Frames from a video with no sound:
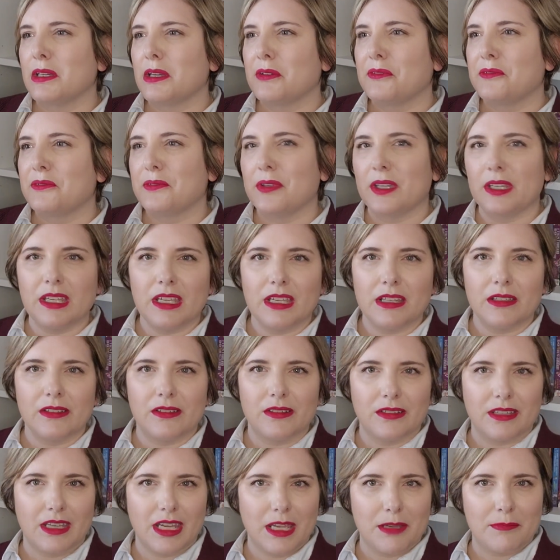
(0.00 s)
funny little
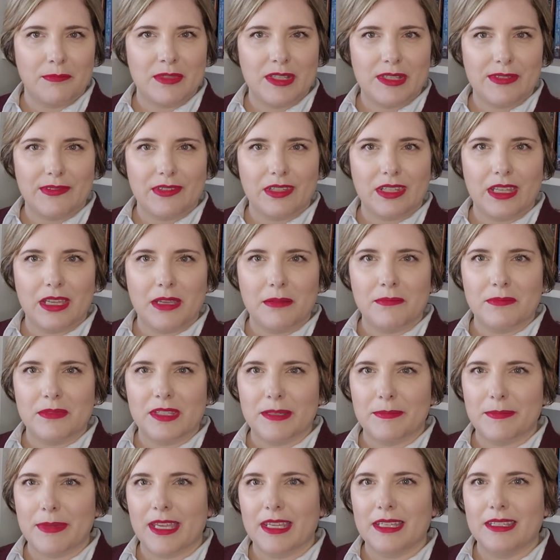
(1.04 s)
names for them
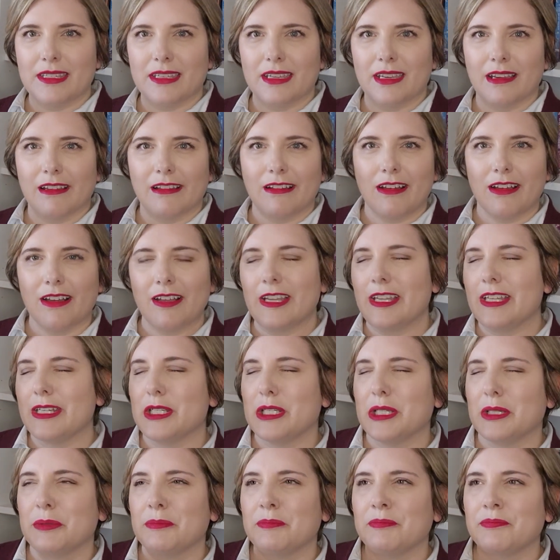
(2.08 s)
depending on